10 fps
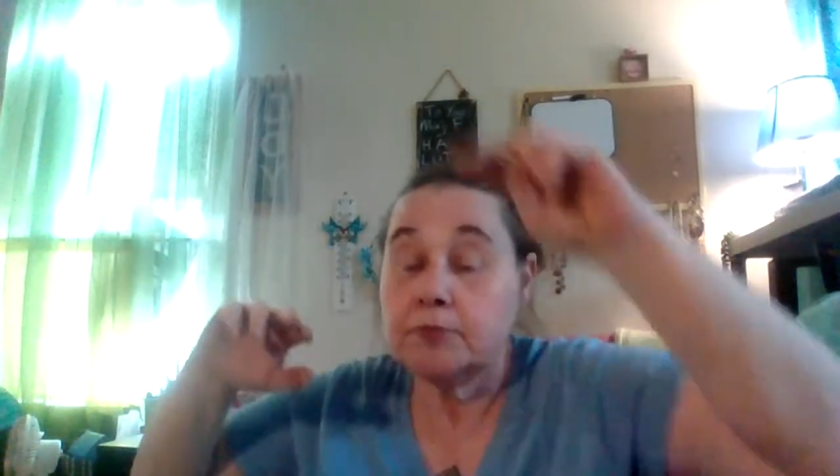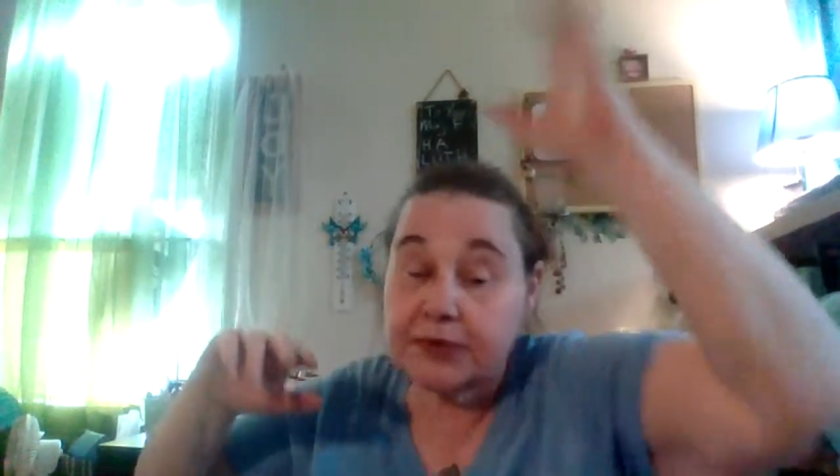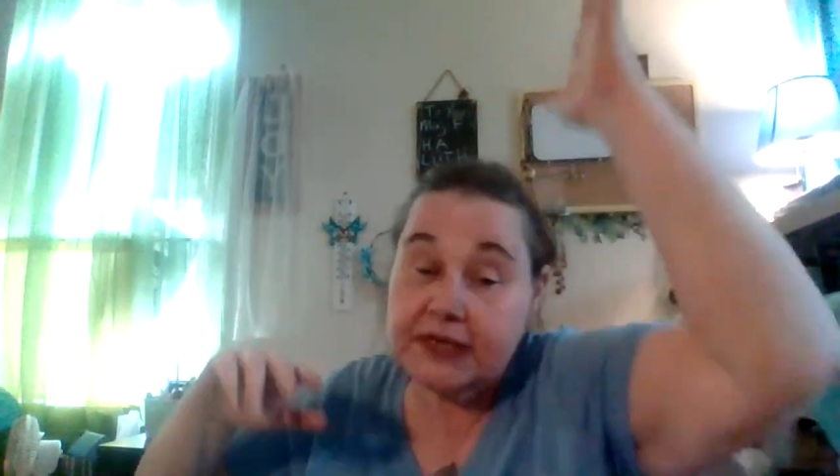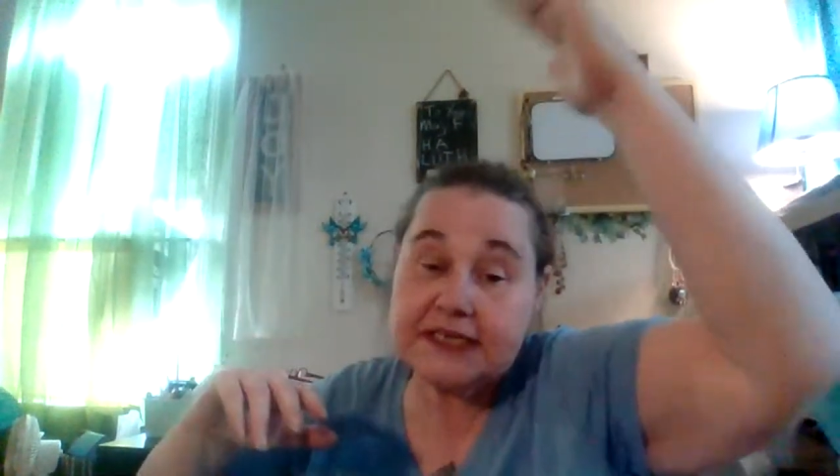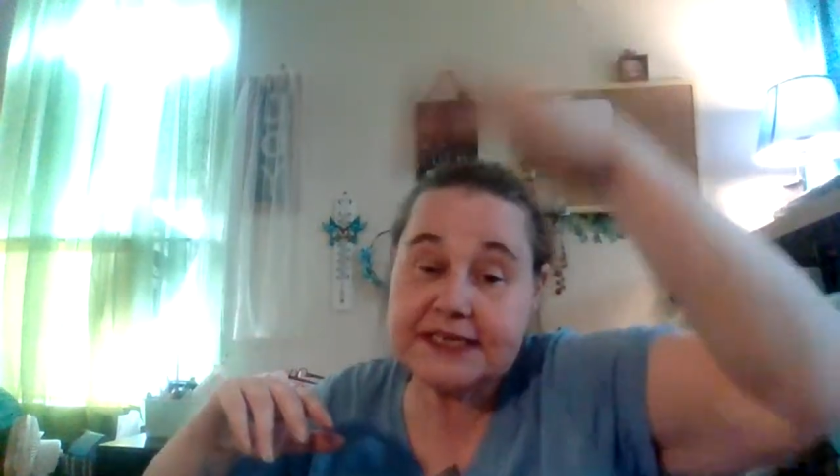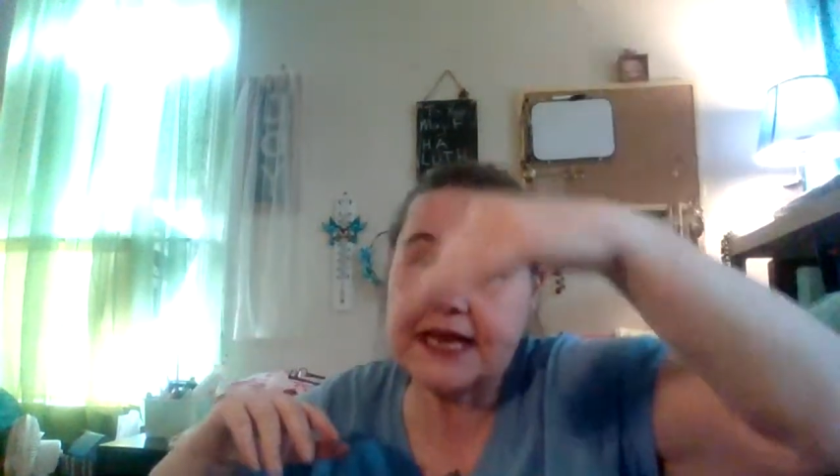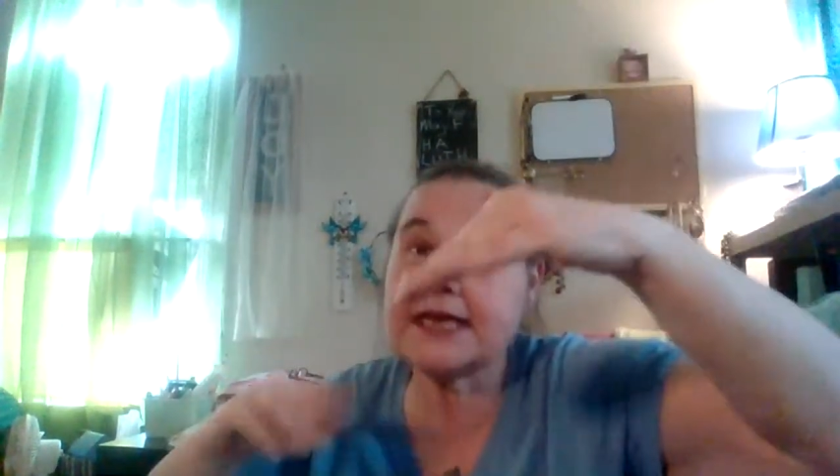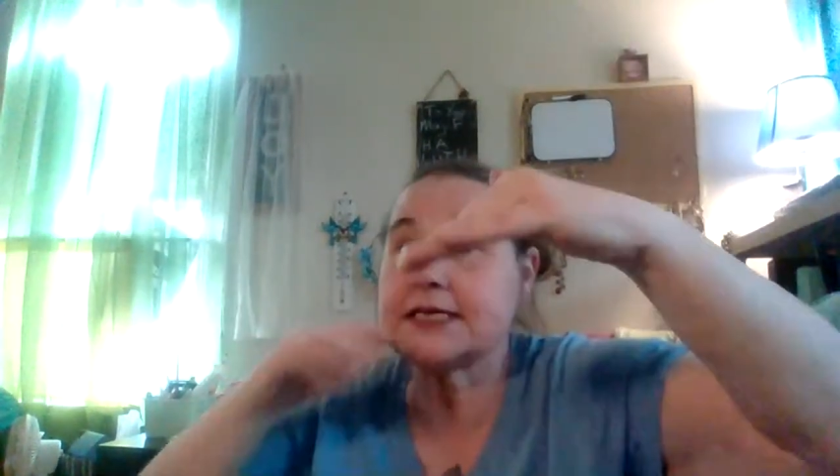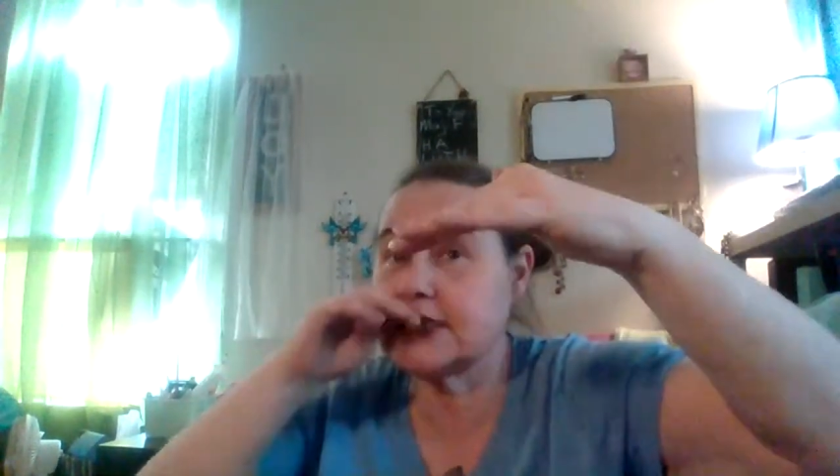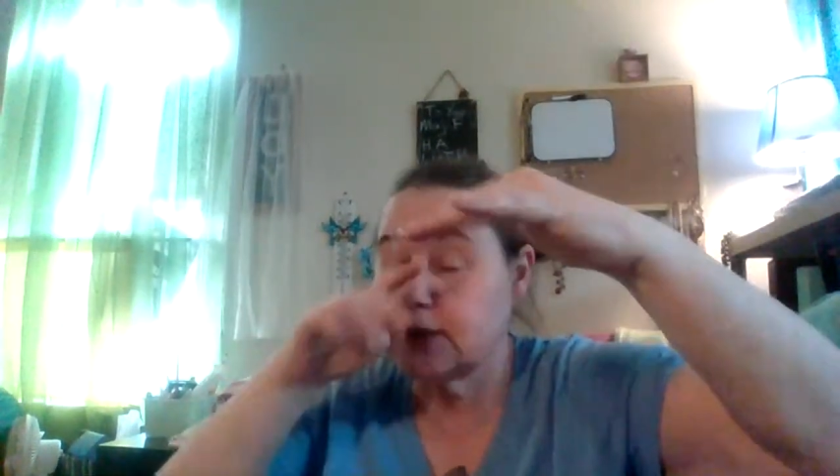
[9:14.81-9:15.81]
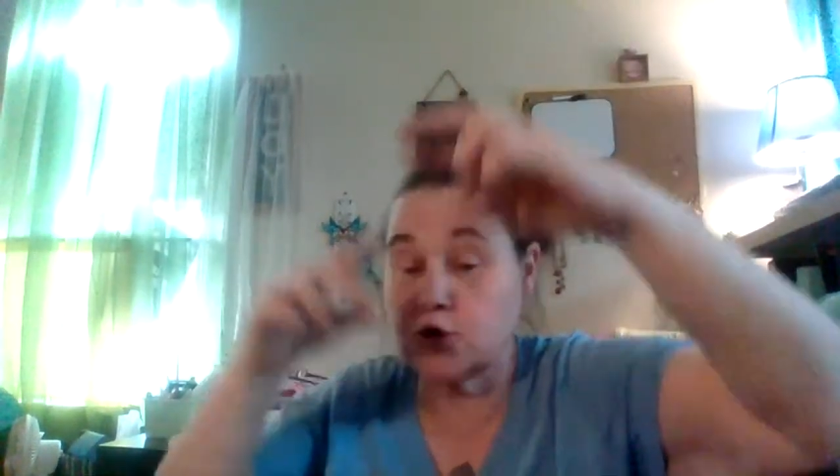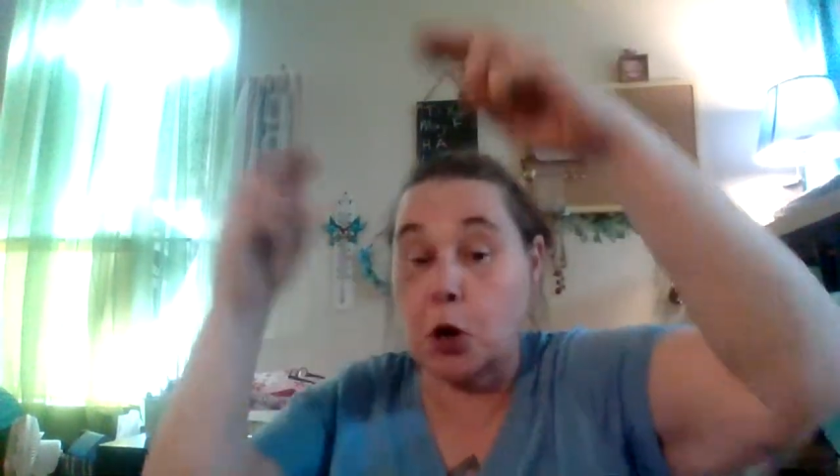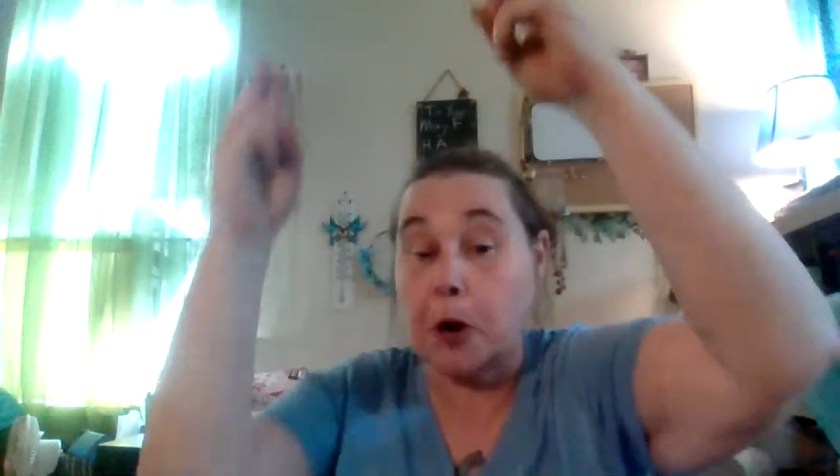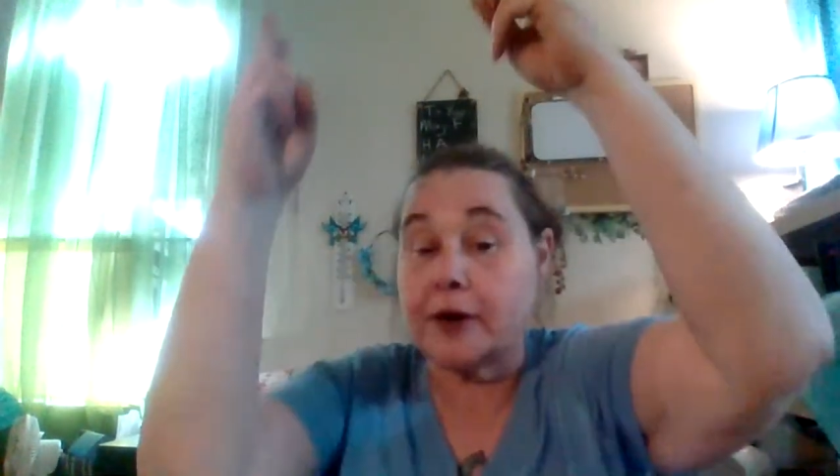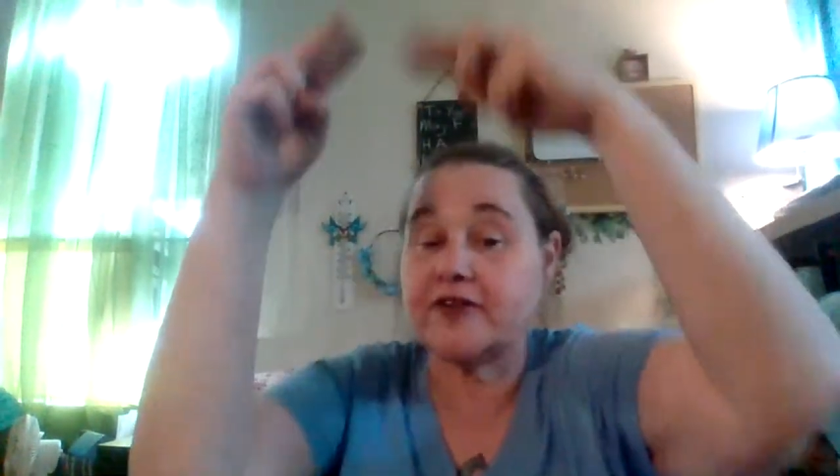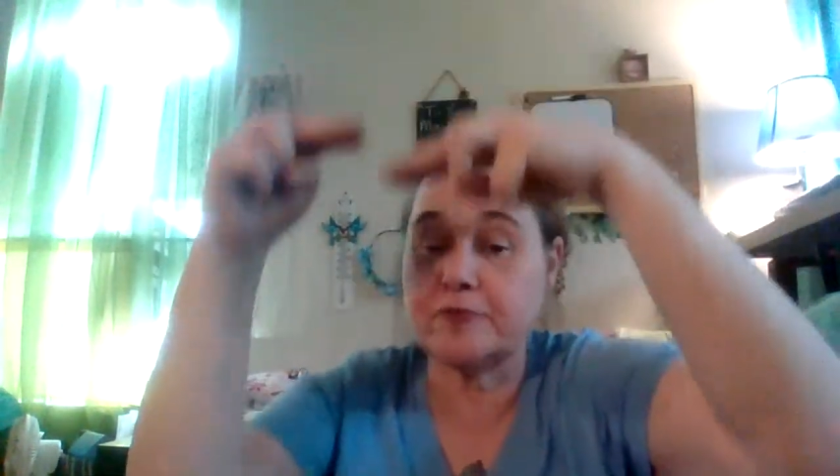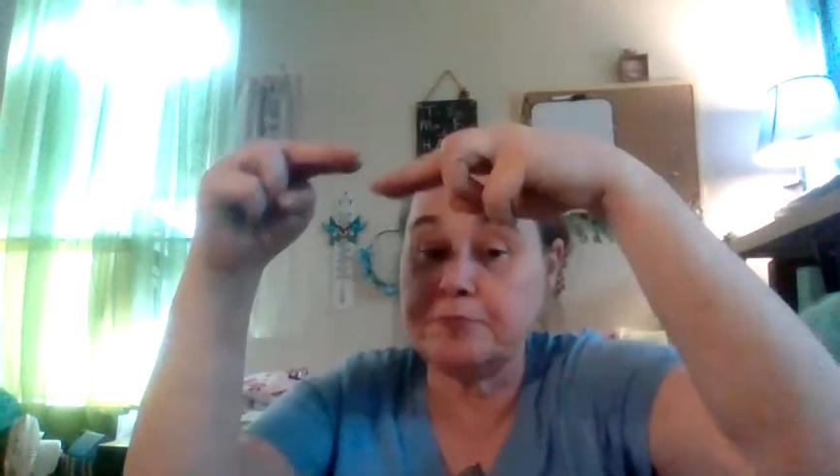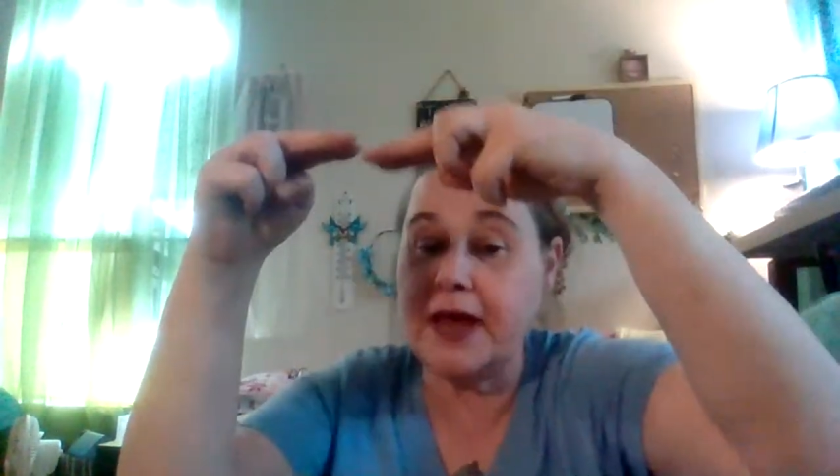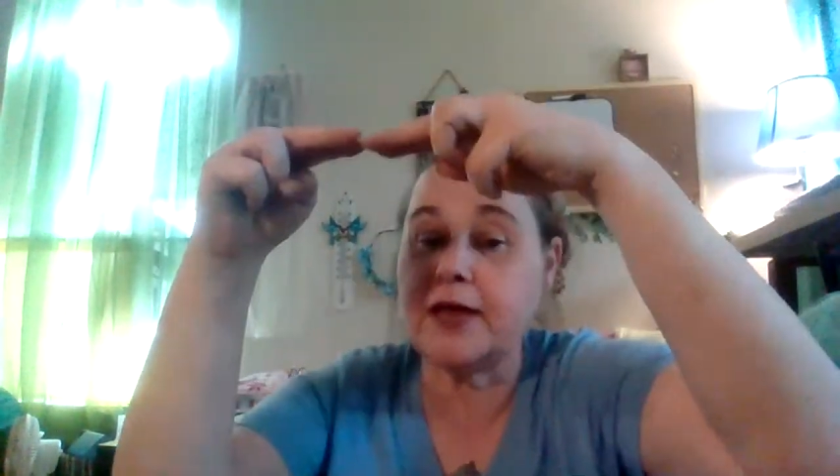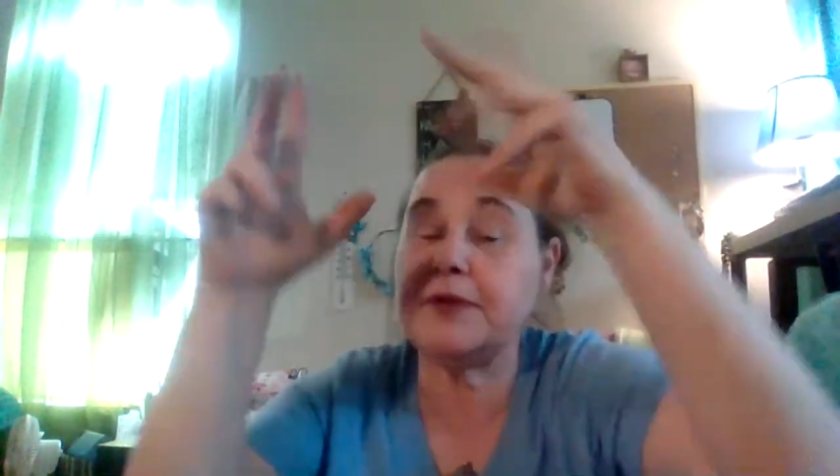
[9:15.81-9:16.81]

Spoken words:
But it says the artist may